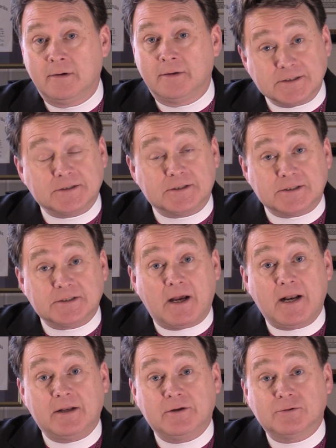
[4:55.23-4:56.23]
This is
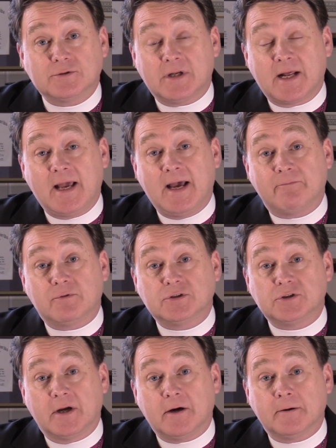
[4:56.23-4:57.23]
exciting news that I have to
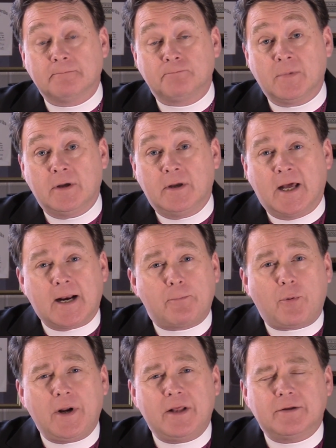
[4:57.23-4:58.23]
share, and I
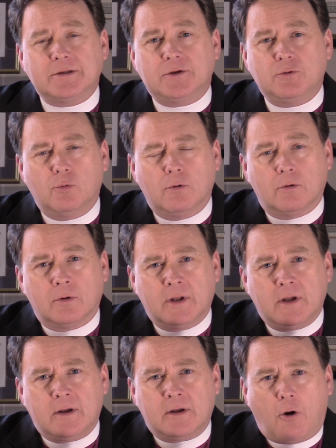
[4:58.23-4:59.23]
pray that you will
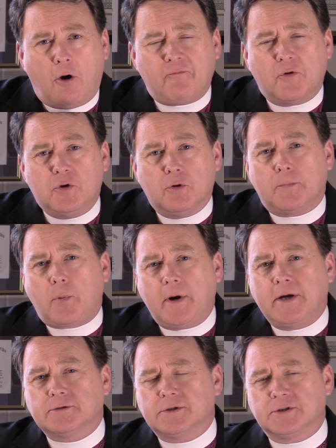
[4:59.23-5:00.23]
offer your
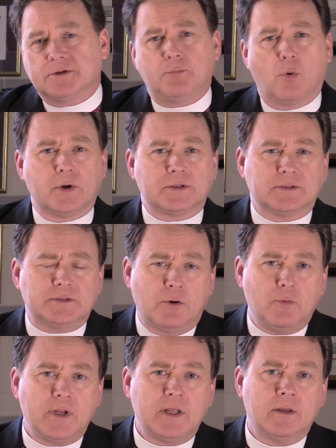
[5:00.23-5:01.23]
prayers and support to
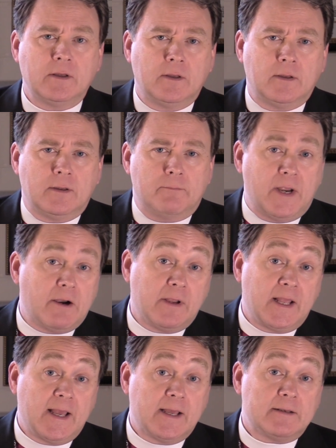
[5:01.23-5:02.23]
Tony,
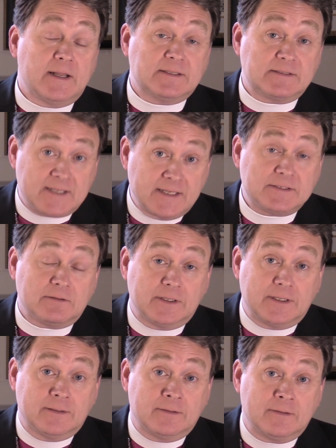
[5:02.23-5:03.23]
Marianne, and
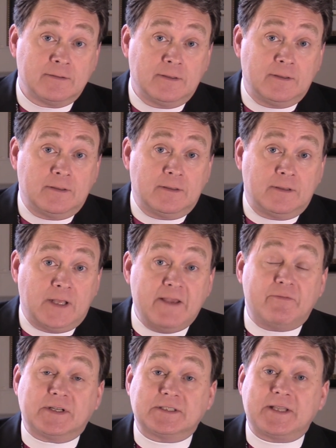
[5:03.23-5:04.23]
Cecily, even